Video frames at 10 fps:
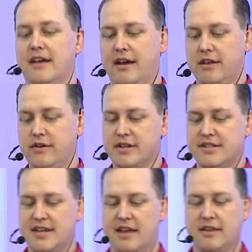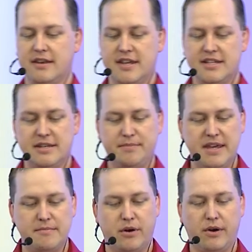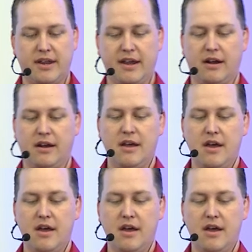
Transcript: Uh, you can set the T C P mode here,